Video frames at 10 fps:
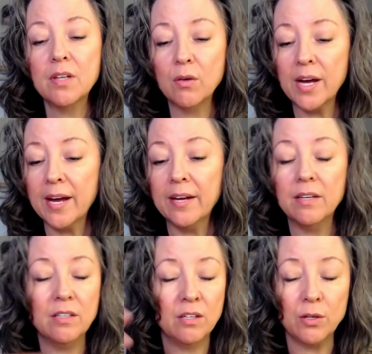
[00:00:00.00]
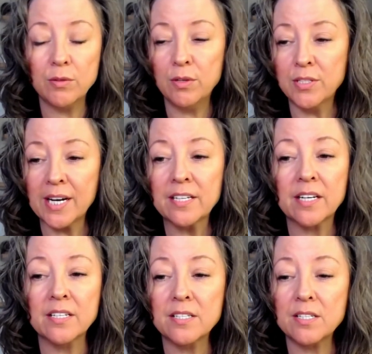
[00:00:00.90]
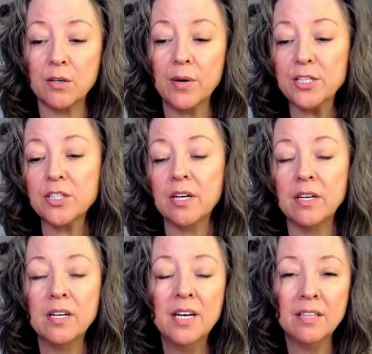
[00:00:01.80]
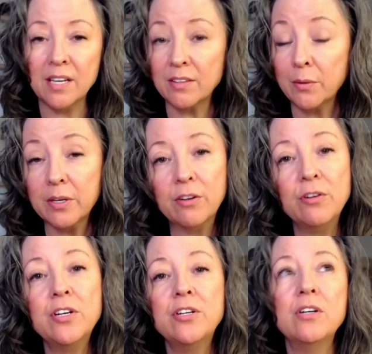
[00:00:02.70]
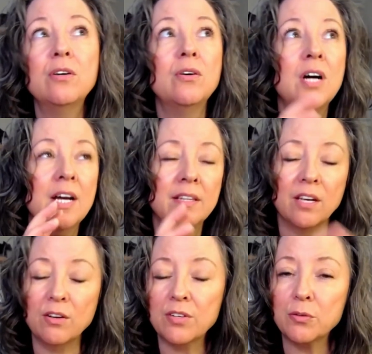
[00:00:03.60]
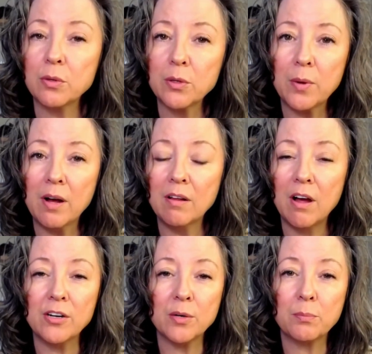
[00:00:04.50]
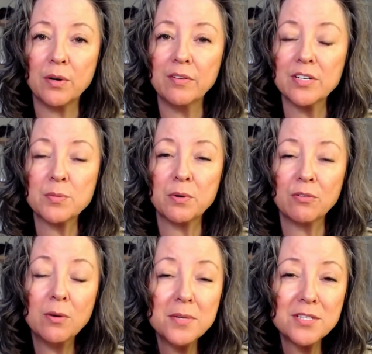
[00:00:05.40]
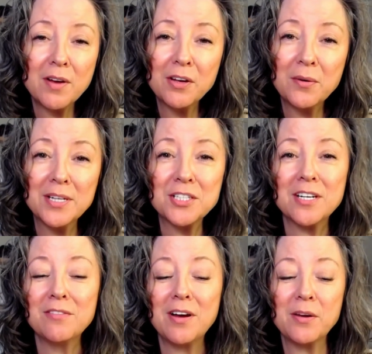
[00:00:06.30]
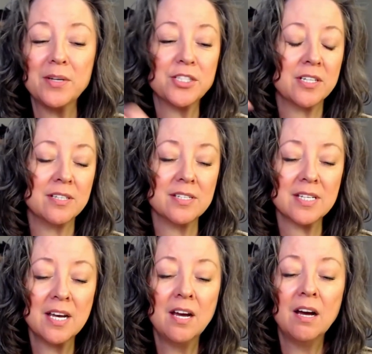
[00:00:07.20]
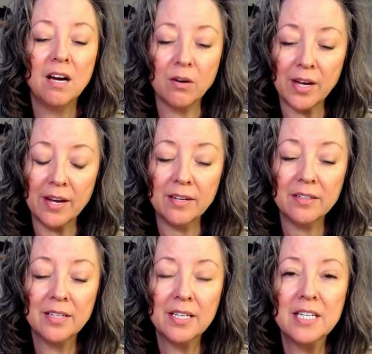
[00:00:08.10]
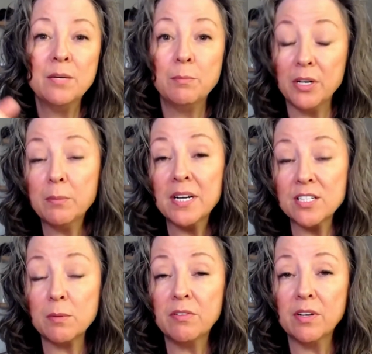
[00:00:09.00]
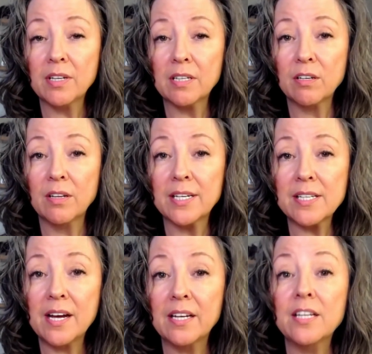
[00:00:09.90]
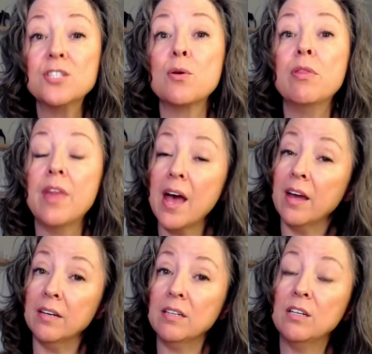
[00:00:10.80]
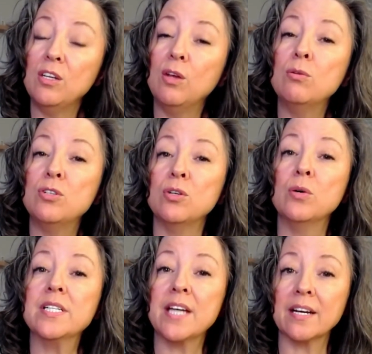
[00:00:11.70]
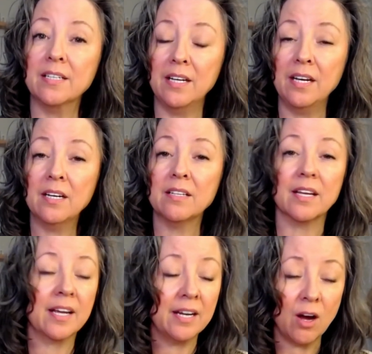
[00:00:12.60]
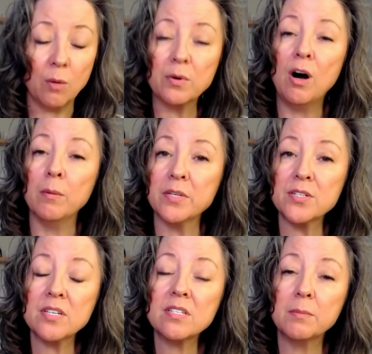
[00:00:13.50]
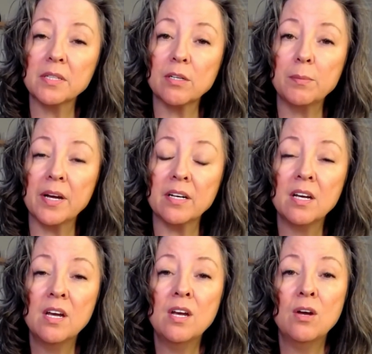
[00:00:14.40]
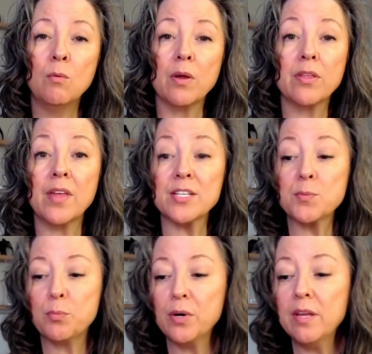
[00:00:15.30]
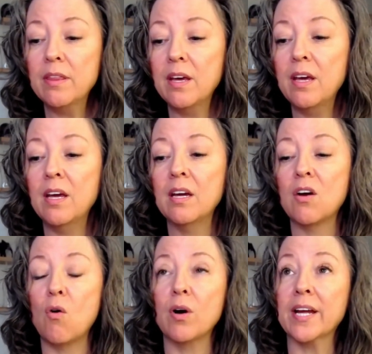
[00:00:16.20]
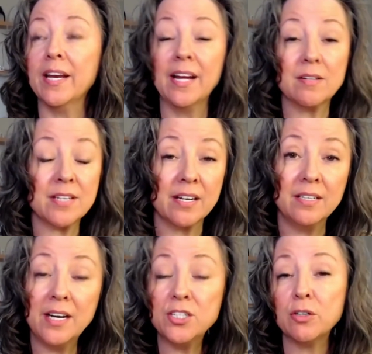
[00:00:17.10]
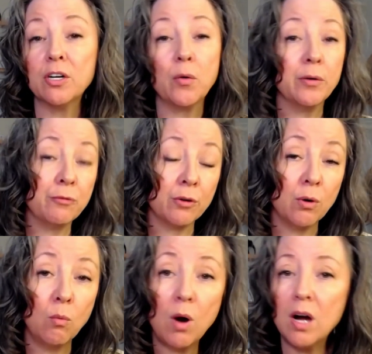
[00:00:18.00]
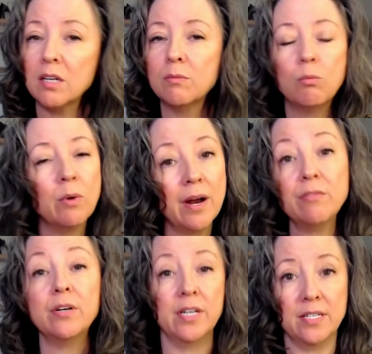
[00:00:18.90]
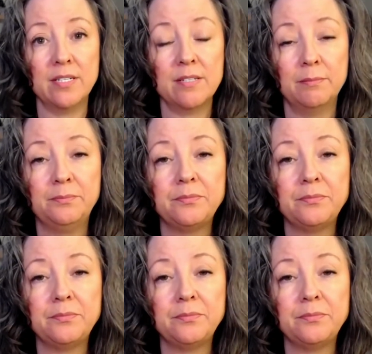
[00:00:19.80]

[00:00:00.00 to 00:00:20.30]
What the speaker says: okay, you take into consideration that they recruited you, that you've done really well on your previous performance evaluations, okay, but you might still be feeling a little anxiety. So then you do a technique that can help calm your system a little bit, whether that's breathing or getting outside in nature and going for a walk, whatever it is.